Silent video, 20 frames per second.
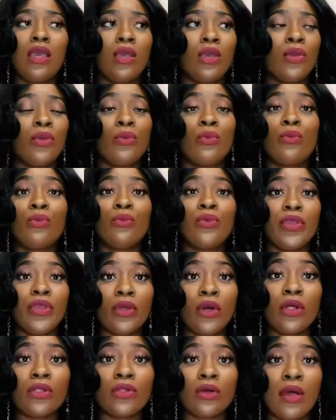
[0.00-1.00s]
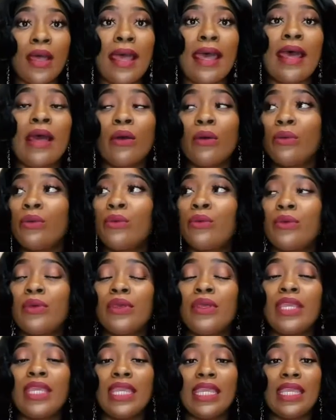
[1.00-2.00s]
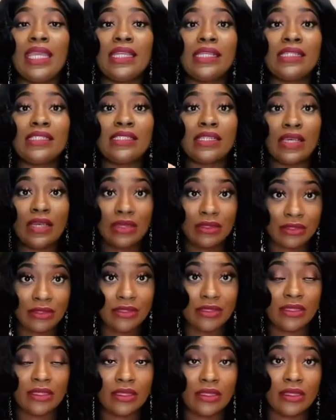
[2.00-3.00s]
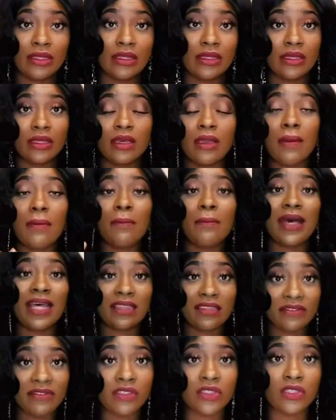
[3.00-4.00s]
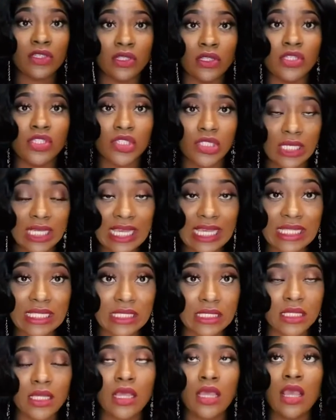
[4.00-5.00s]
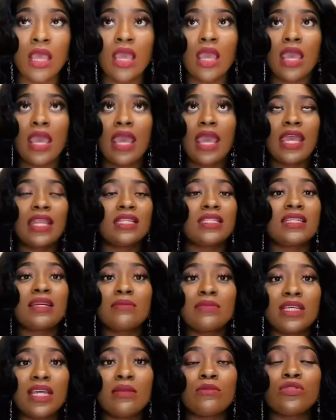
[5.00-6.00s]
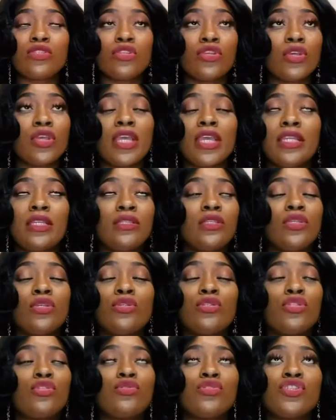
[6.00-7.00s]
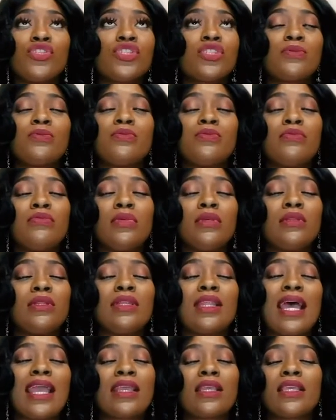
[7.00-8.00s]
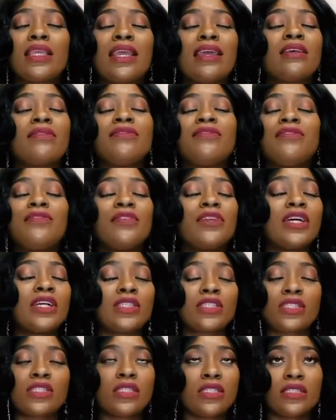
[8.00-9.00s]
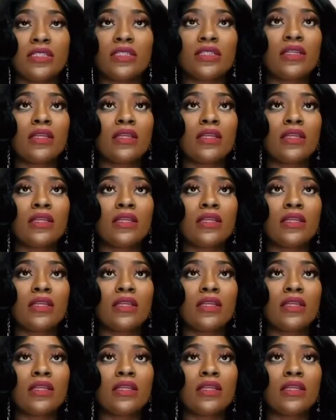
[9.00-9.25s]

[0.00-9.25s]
we all know how in-depth pathophysiology is, and sometimes you just like get flustered.